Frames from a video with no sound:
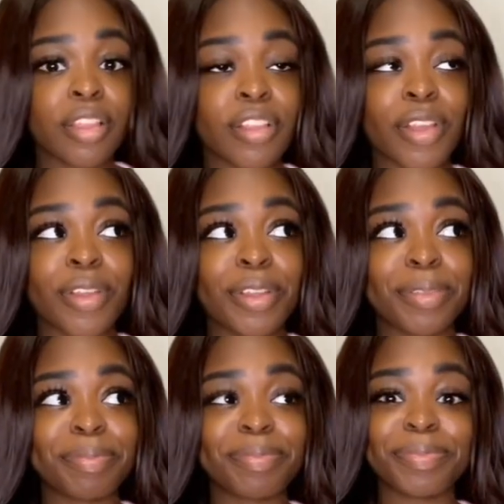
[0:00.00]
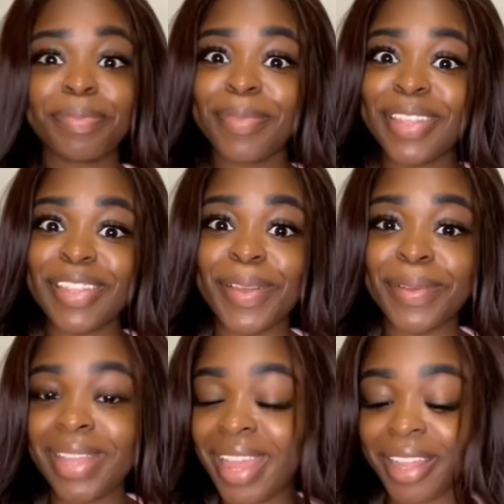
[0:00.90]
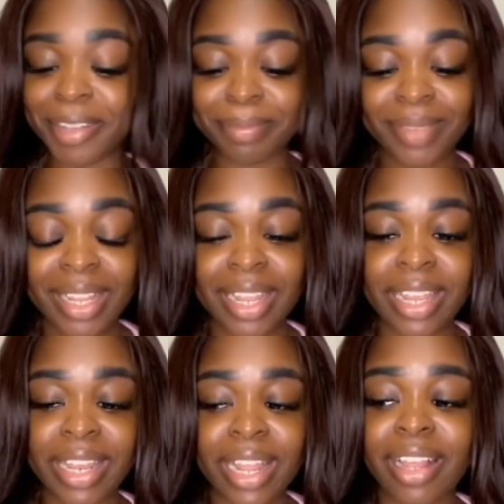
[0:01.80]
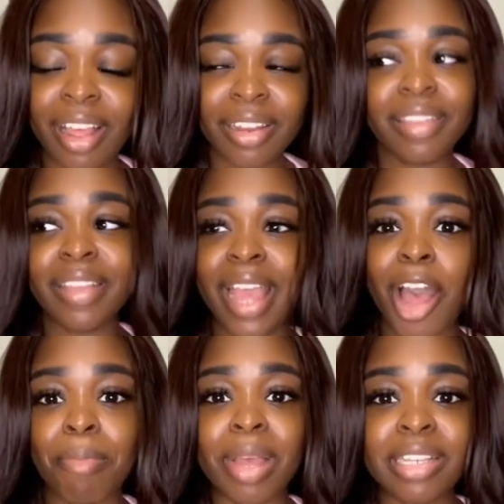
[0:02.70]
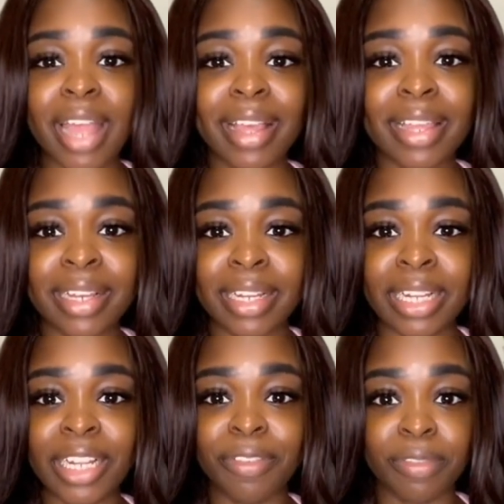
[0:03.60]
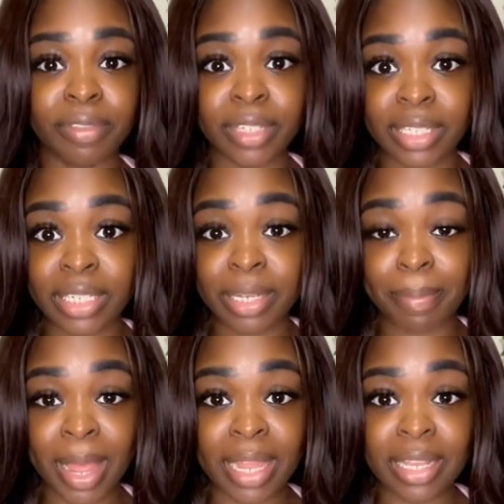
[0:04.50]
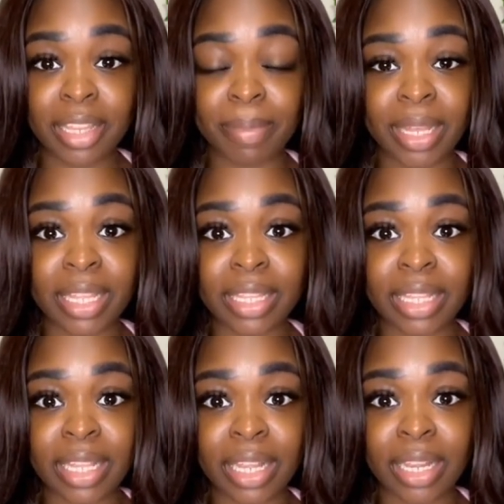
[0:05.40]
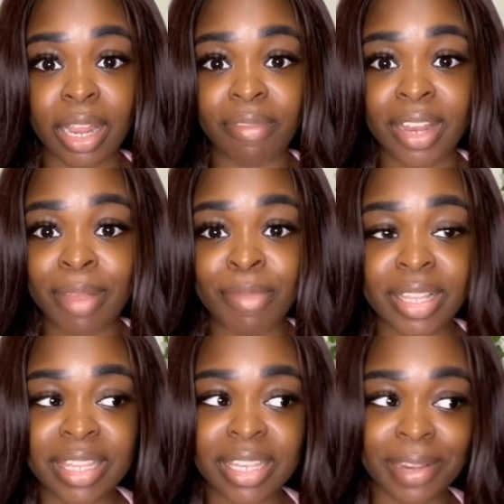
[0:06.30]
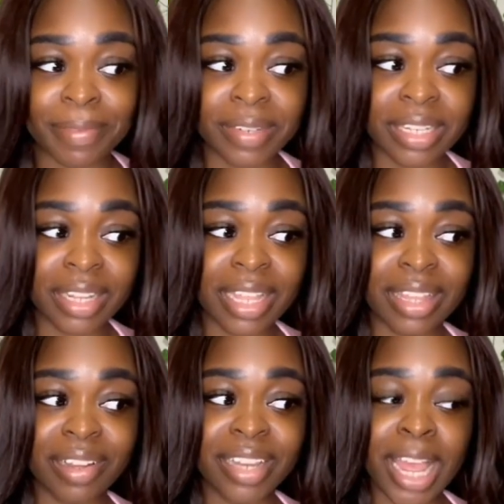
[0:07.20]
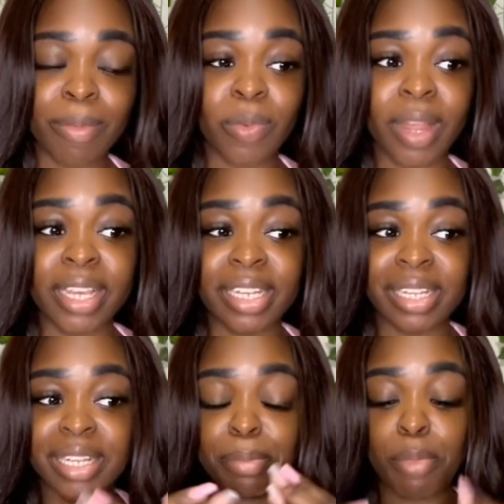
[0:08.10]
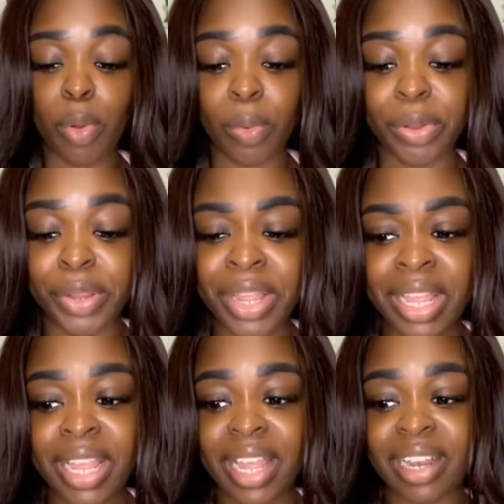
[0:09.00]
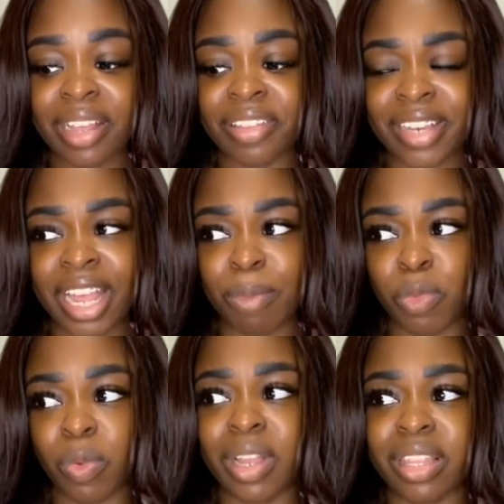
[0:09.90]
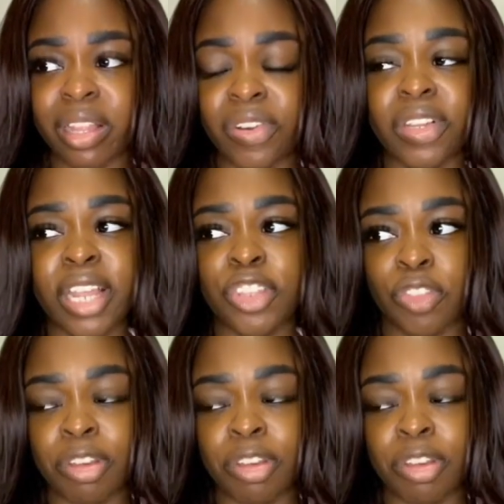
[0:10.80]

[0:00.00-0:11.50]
out. So yeah, and like honestly how much I can eat really depends, because a lot of times it's different. Like there are times where I can eat more and other times where it's literally like 3